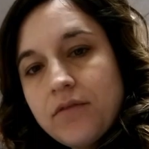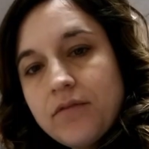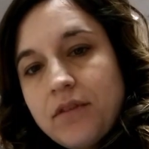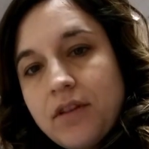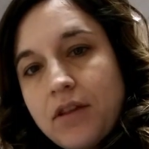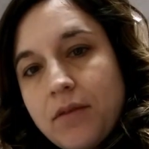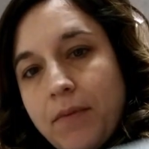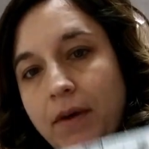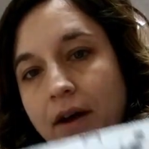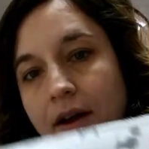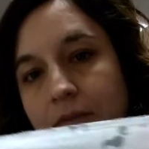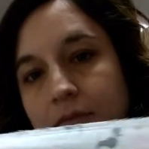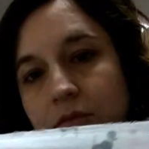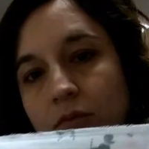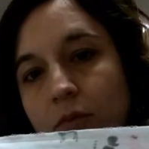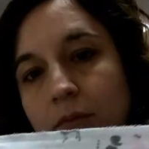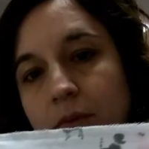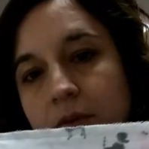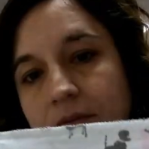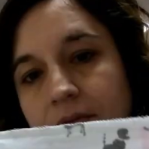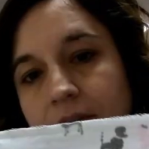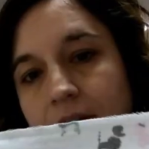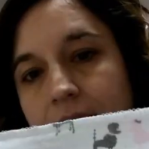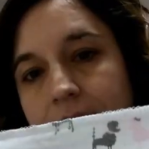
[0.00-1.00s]
in the bottom. We'll
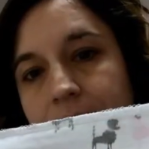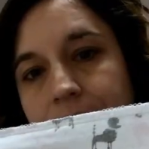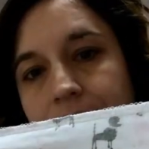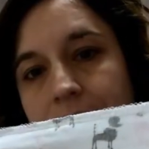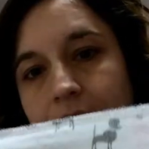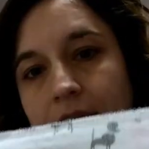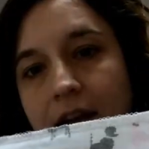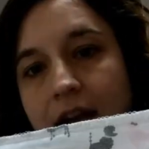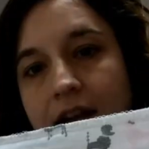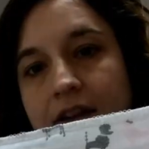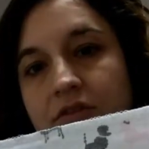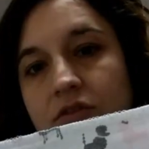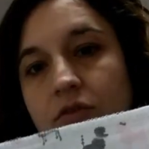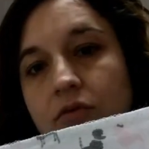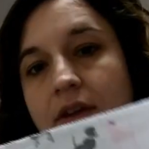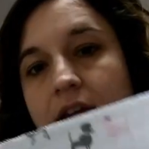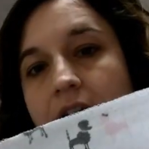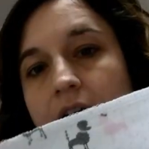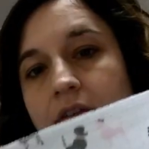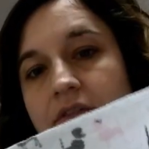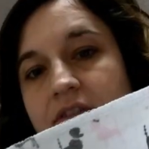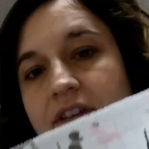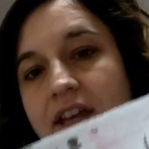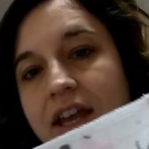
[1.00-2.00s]
be fine. Okay, so
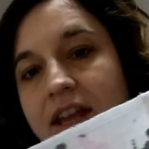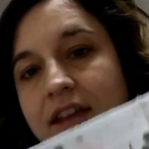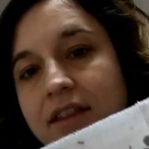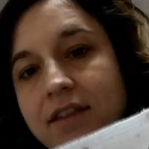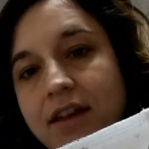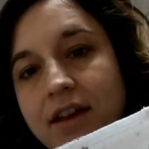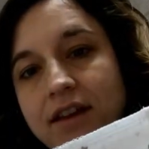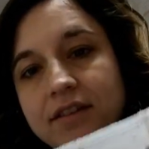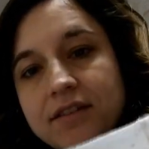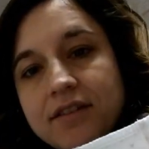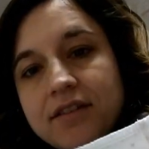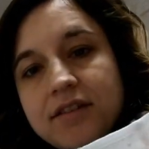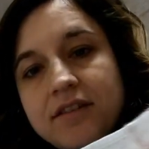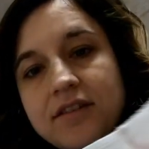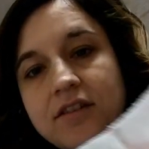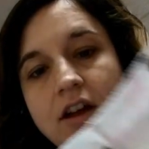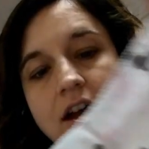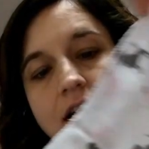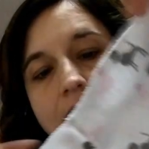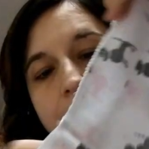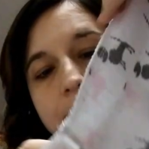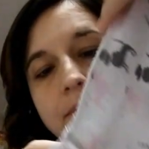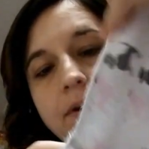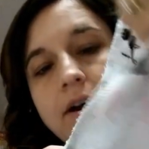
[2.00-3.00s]
now take this
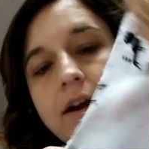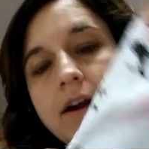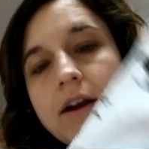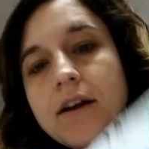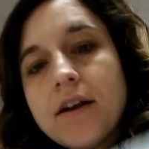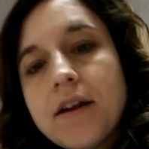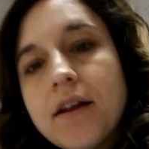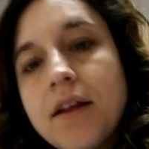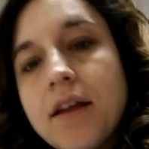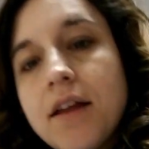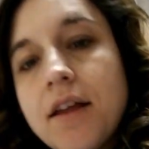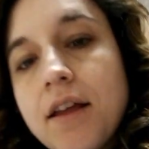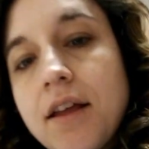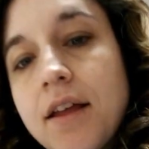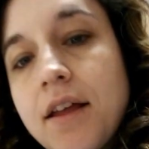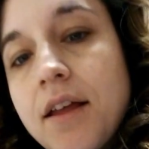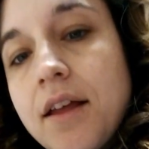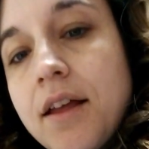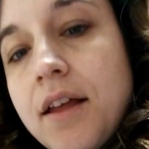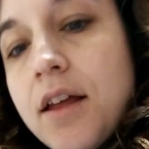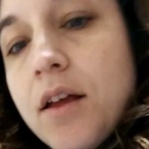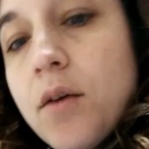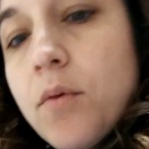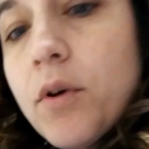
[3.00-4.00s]
top part.
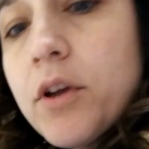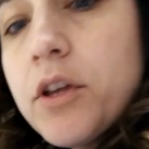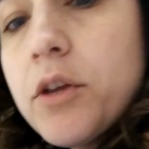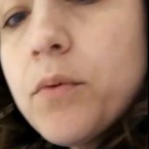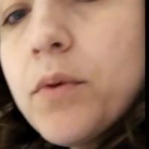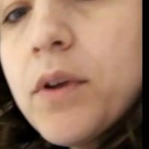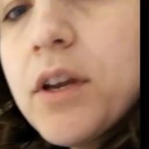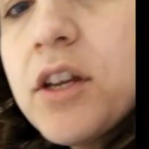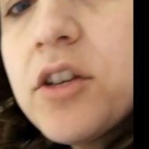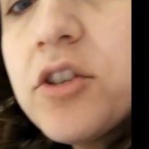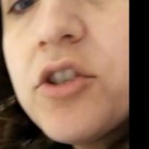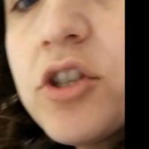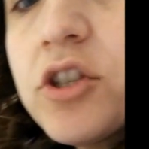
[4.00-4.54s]
What you want to